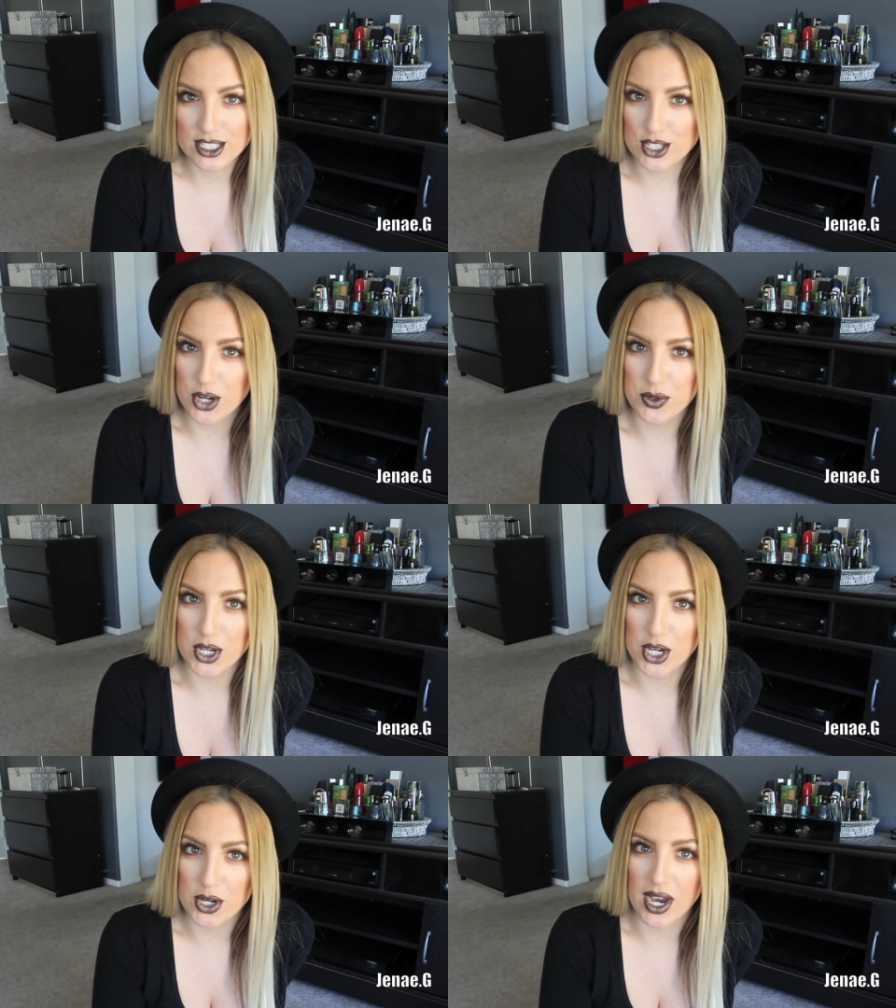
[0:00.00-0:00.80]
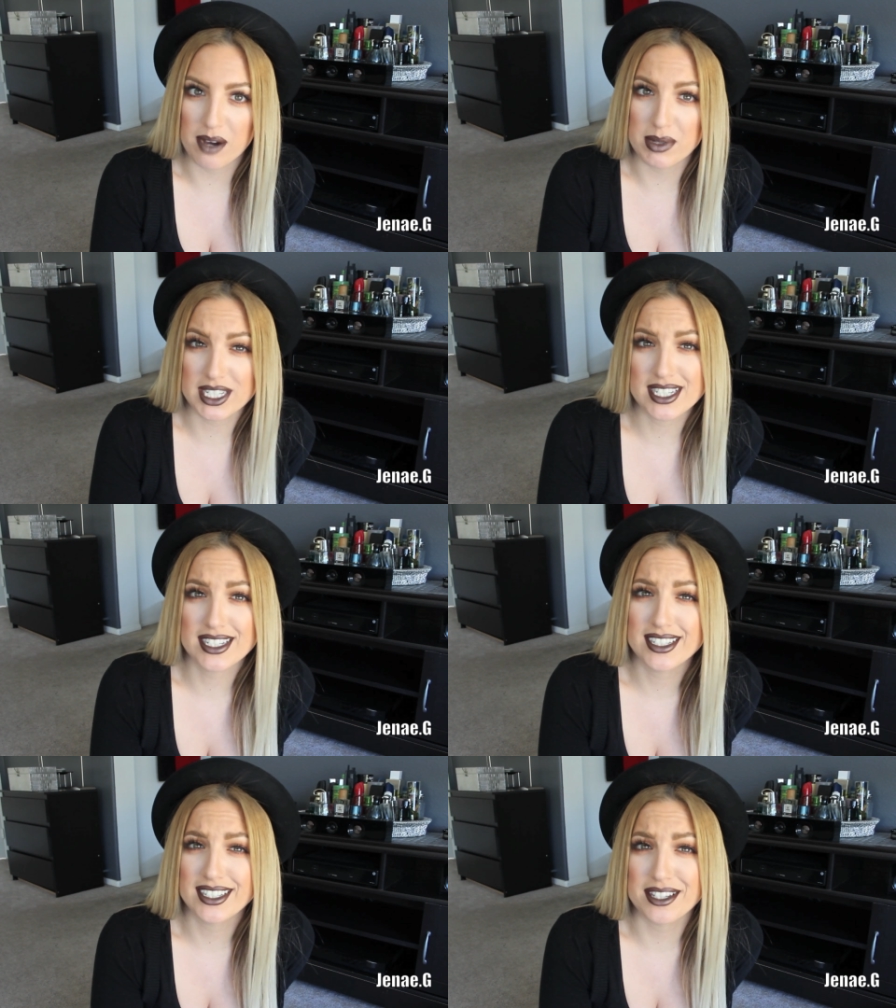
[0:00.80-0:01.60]
Don't know how much
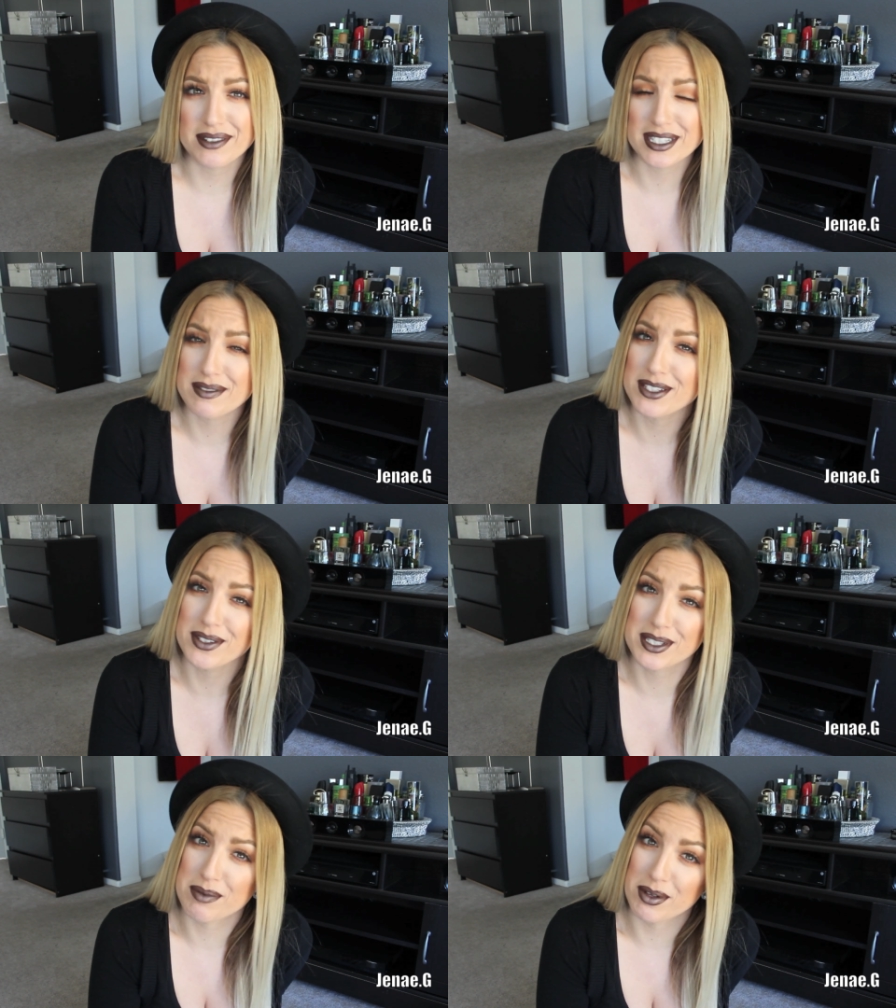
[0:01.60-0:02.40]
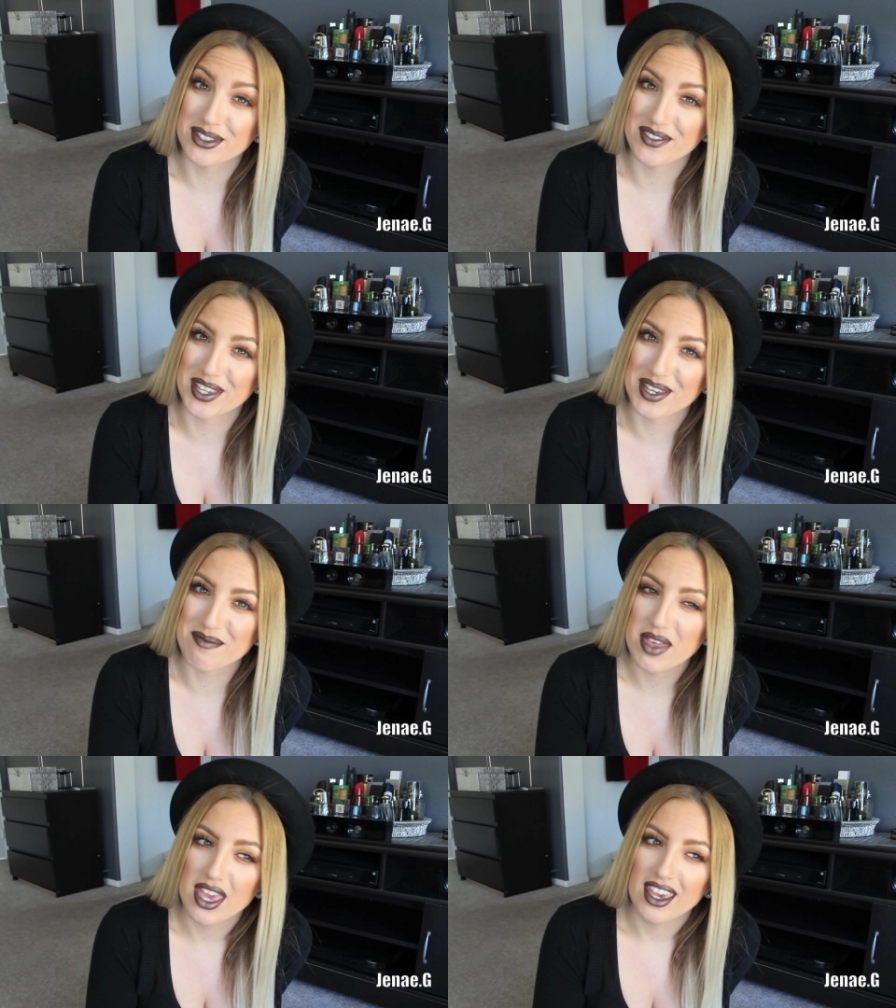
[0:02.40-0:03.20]
he wants me to expose of him